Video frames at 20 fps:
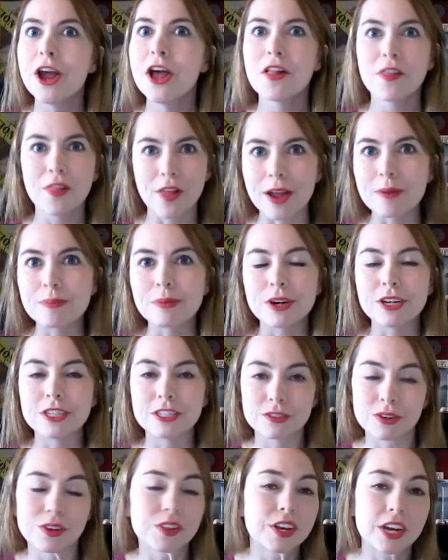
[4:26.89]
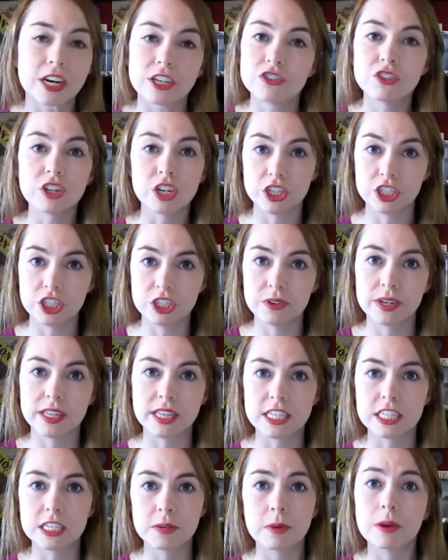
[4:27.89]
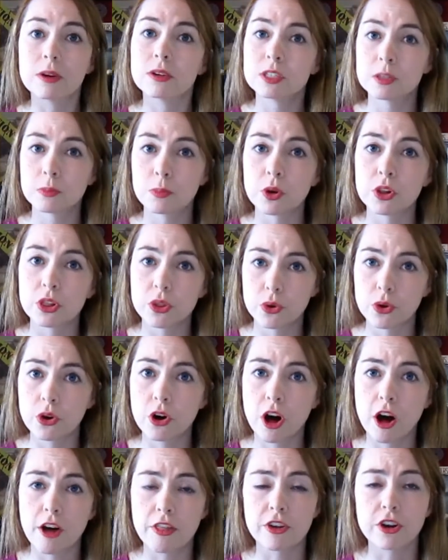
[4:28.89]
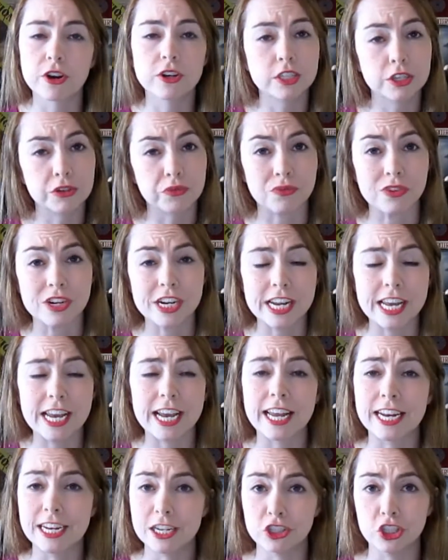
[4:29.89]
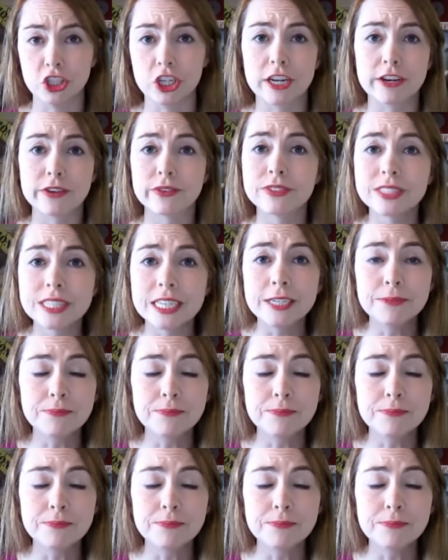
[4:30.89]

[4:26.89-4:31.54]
libraries around the country are doing this to be able to support local authors and reading initiatives.